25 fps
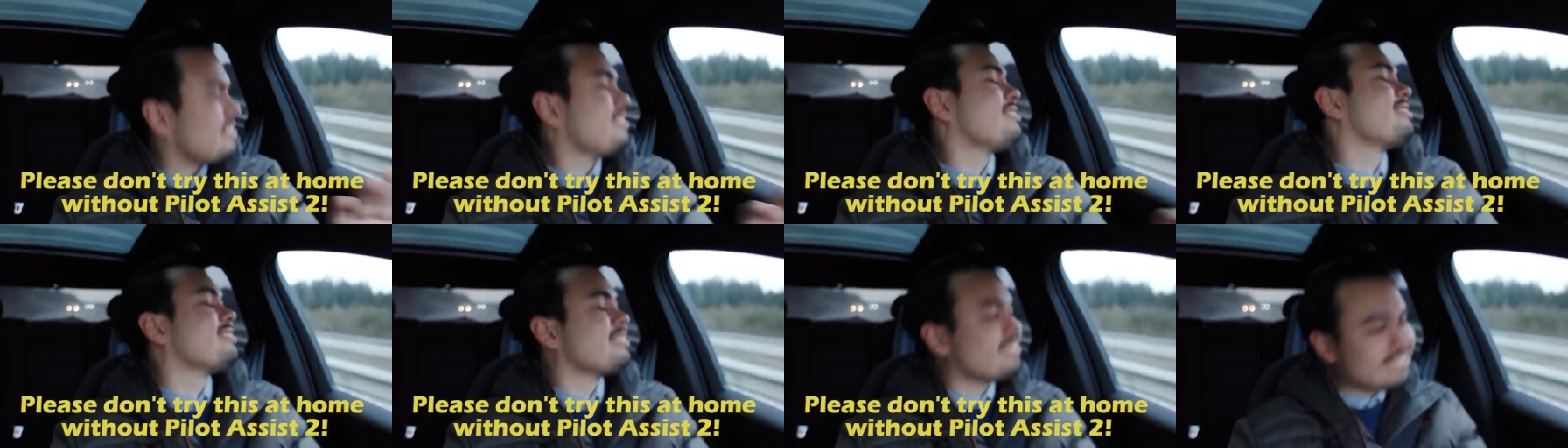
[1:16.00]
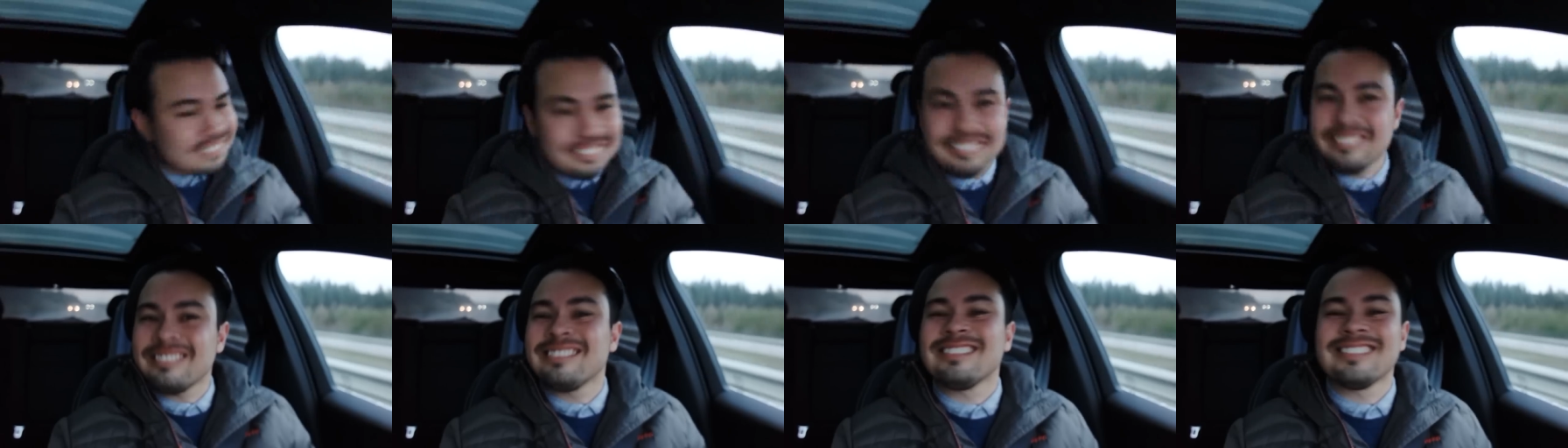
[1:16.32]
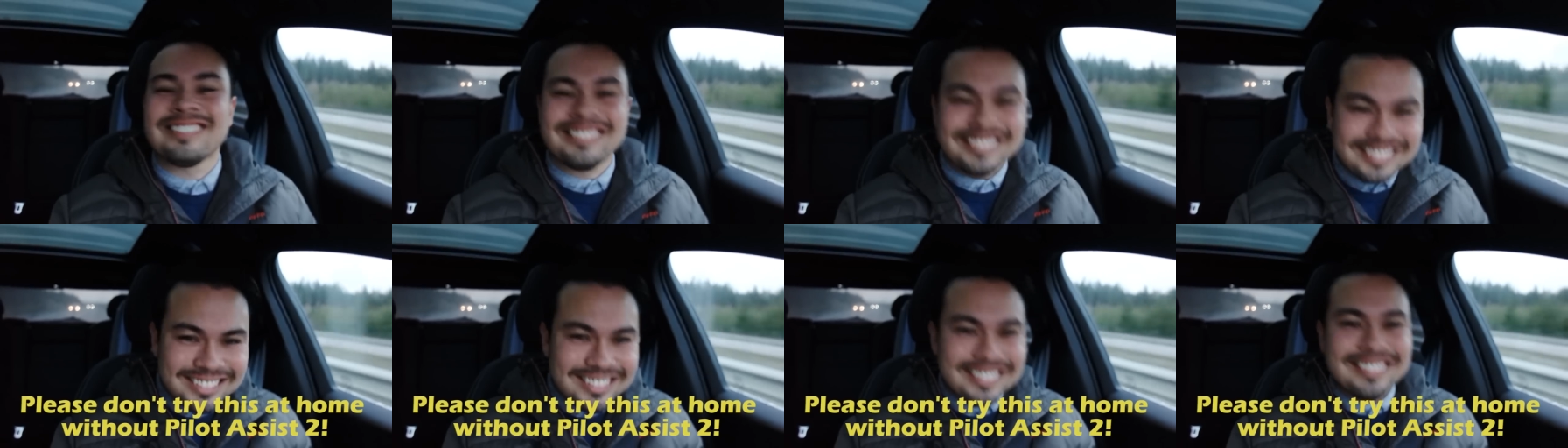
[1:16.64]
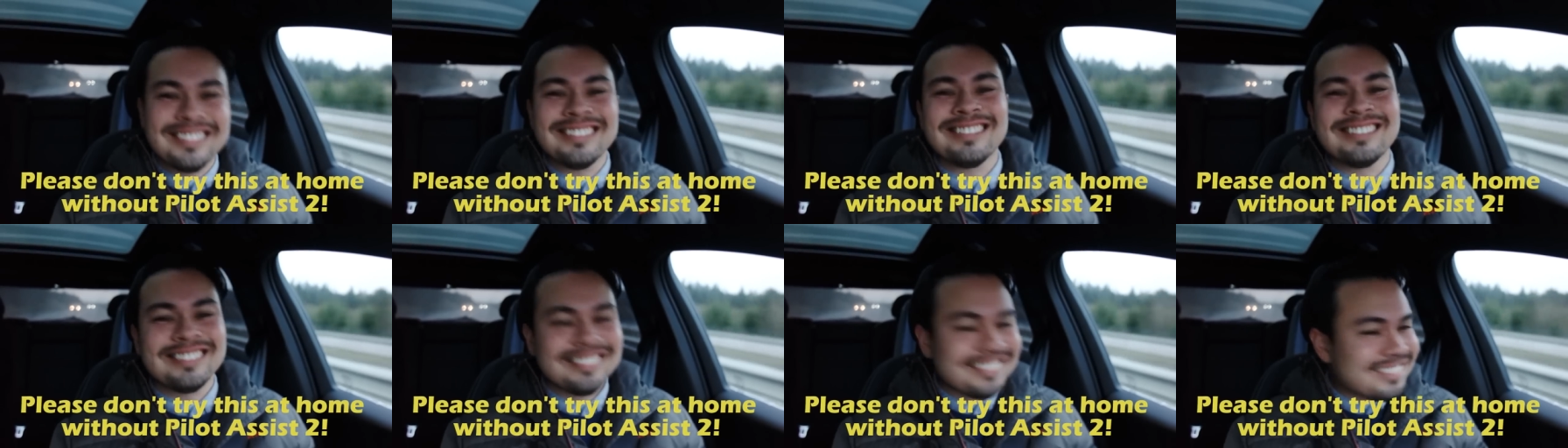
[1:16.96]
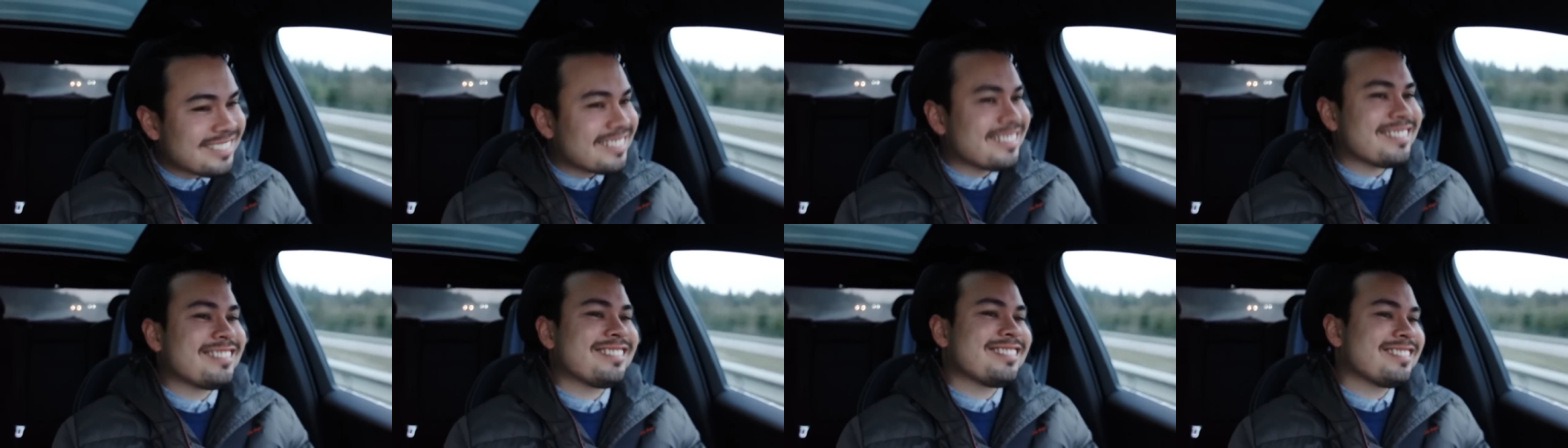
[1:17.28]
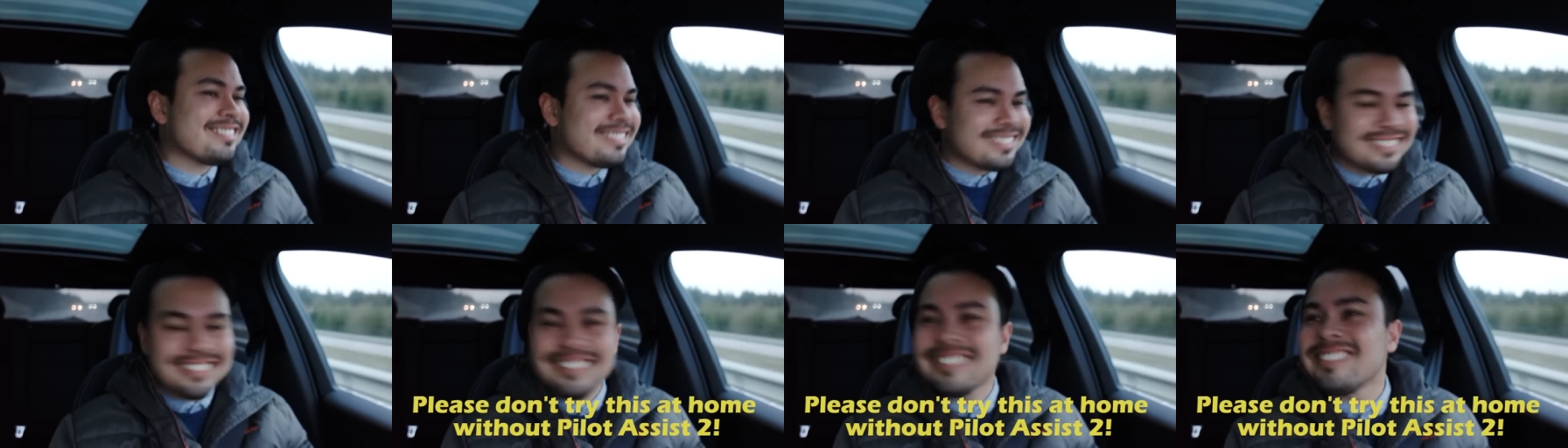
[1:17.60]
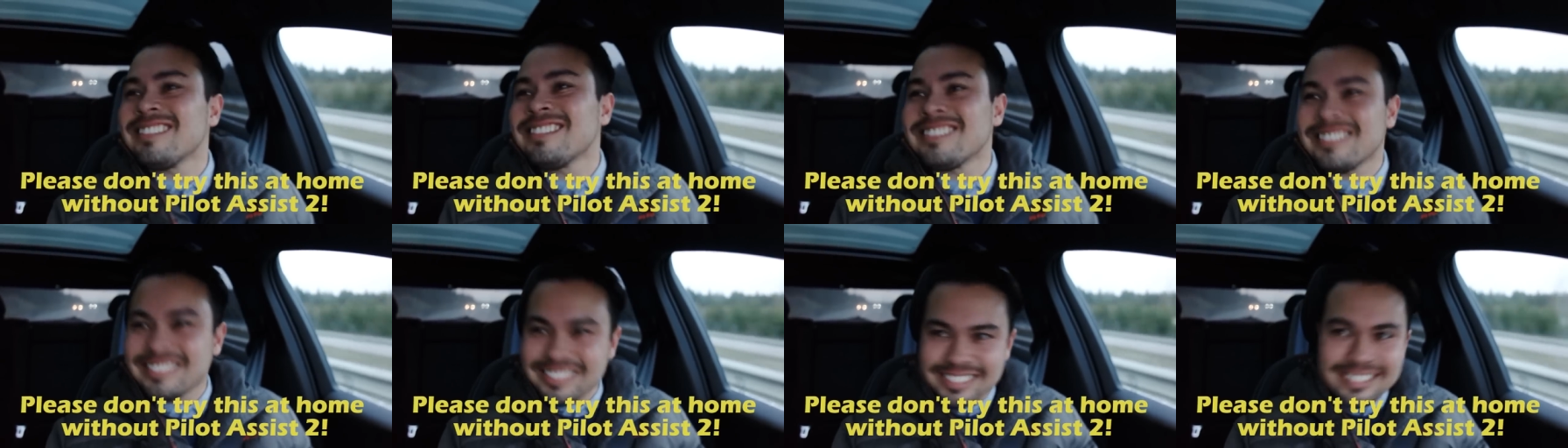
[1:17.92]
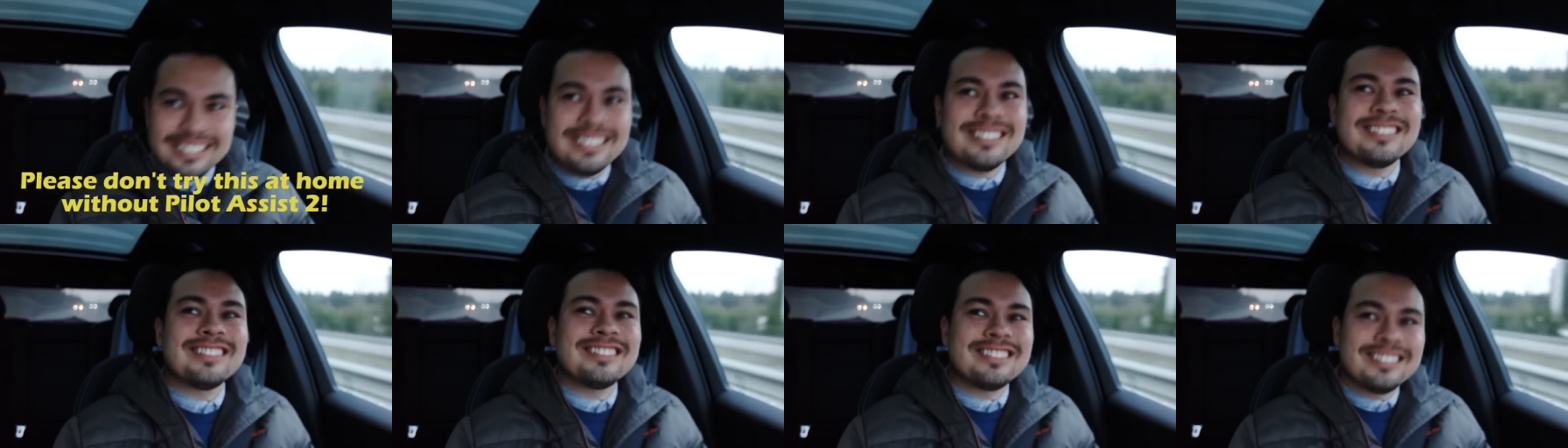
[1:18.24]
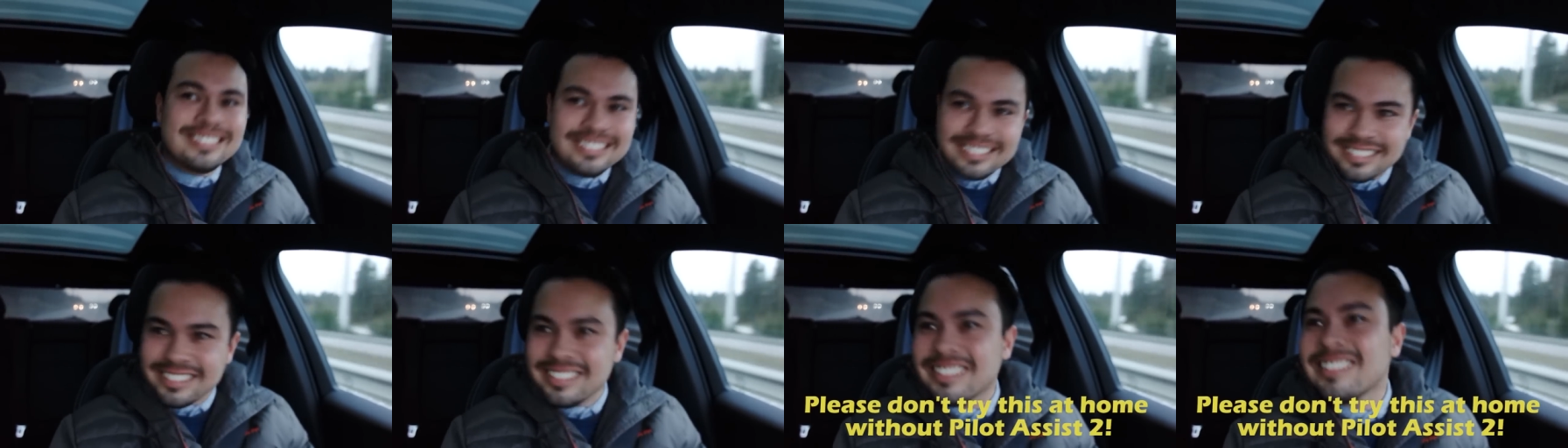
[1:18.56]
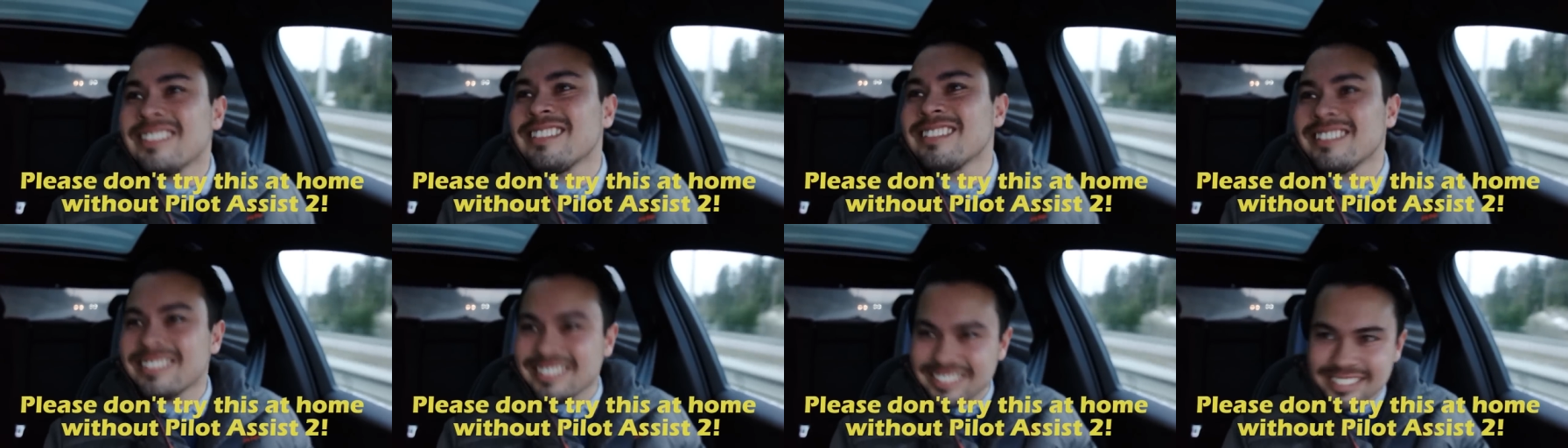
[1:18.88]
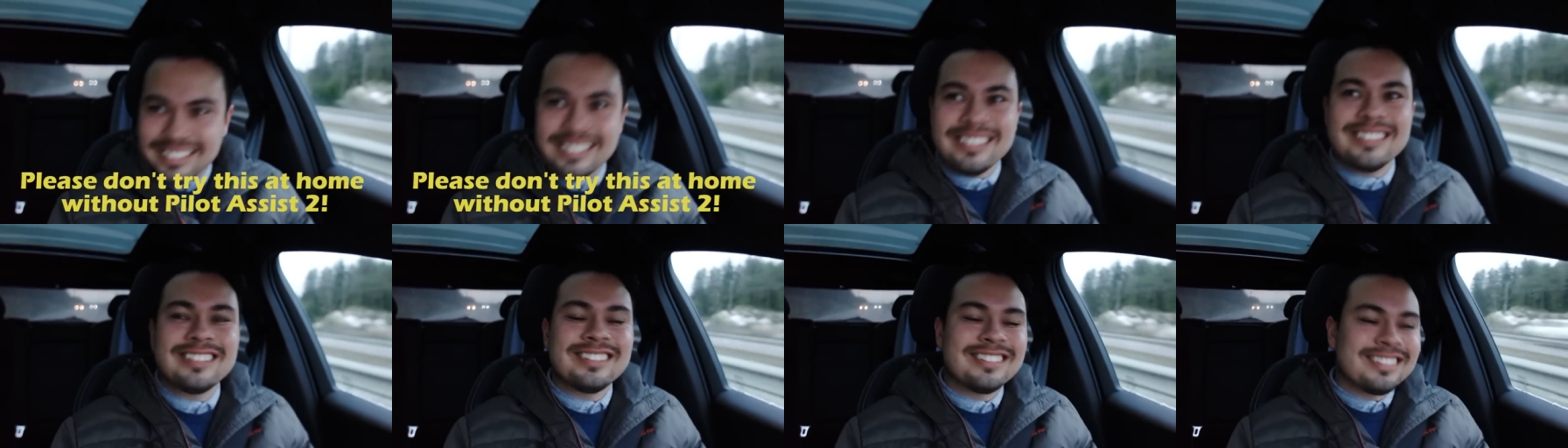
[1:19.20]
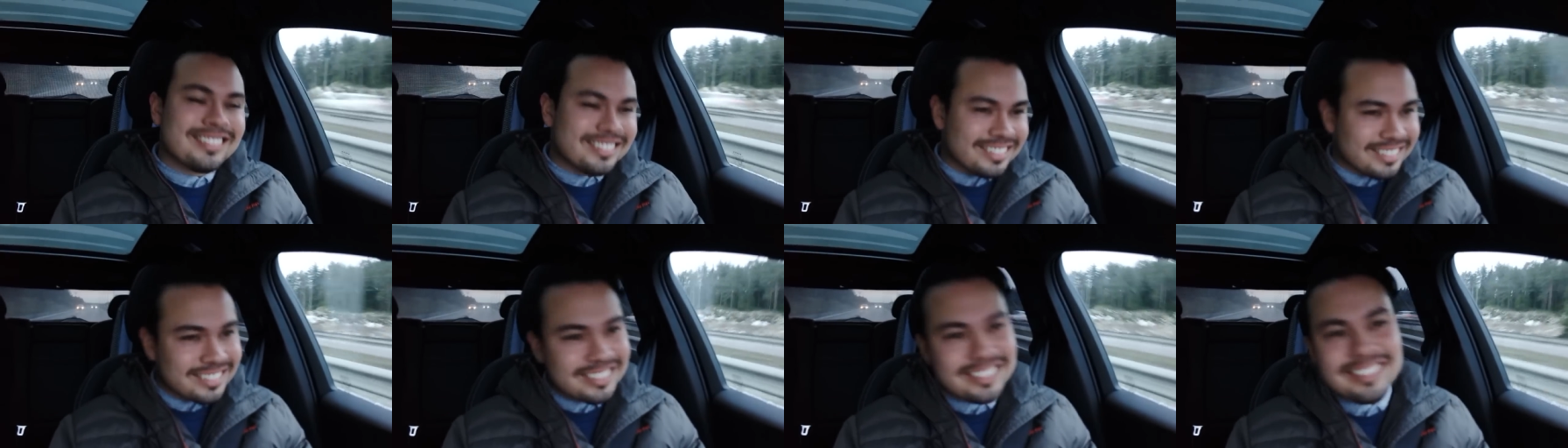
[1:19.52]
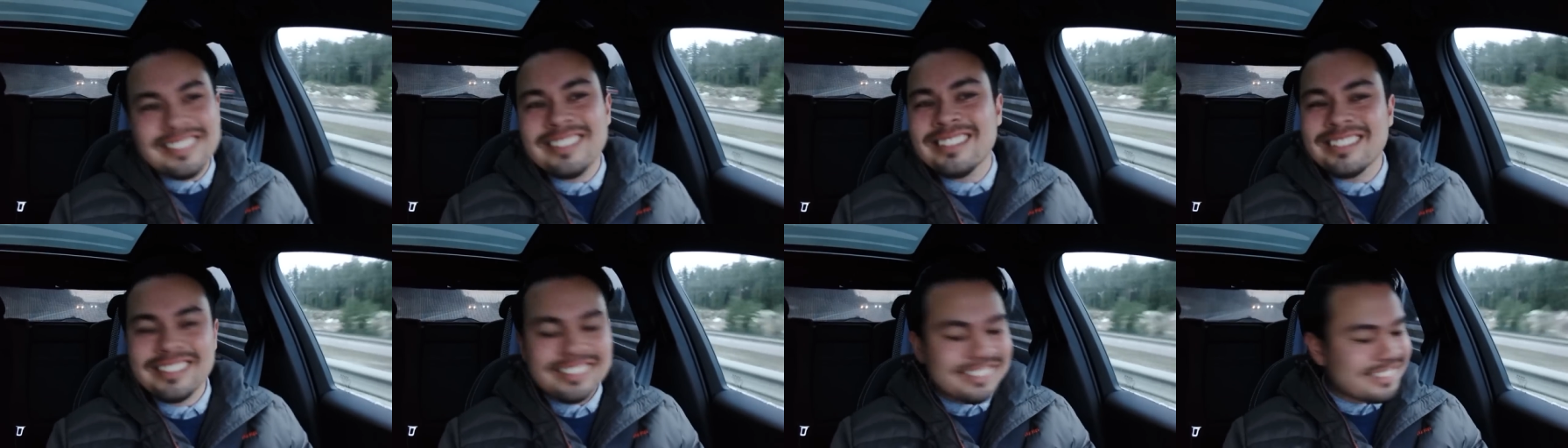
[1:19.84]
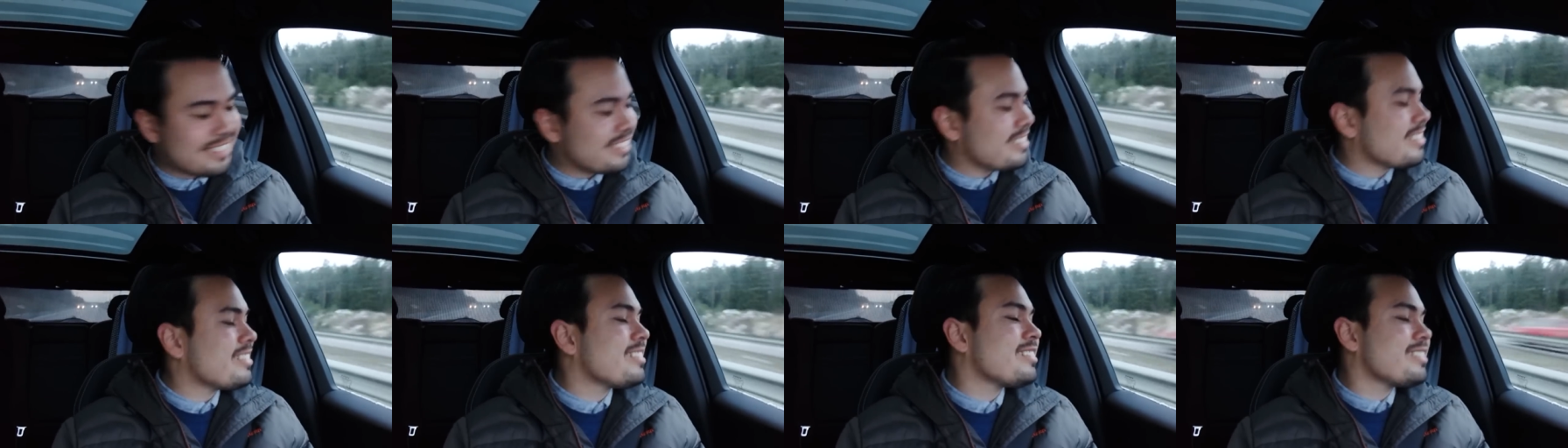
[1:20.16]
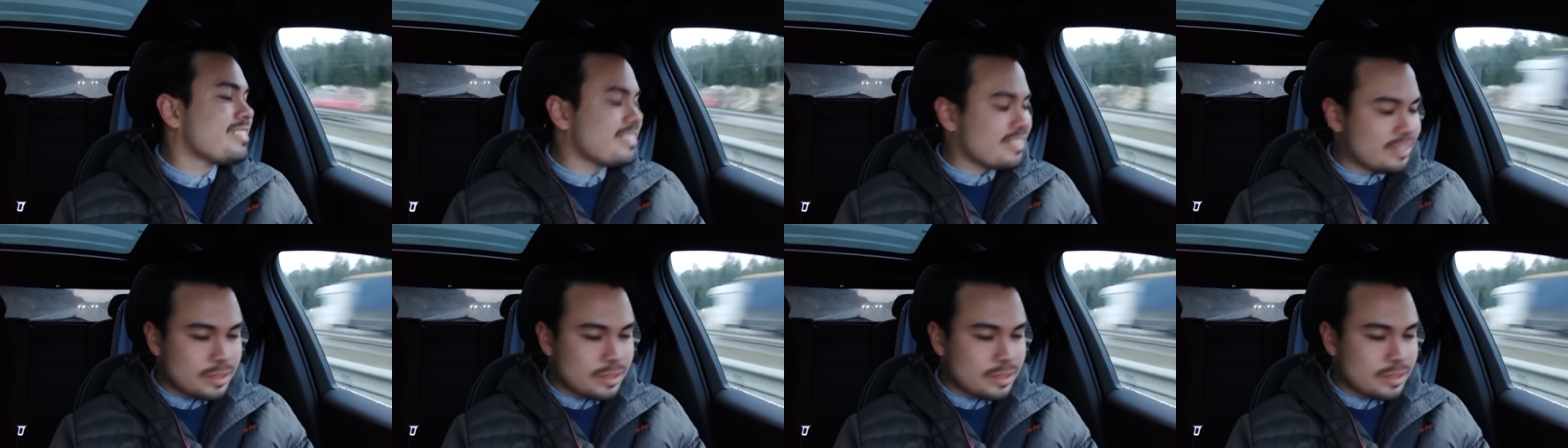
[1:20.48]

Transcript: semi-autonomous drive, which means you can let the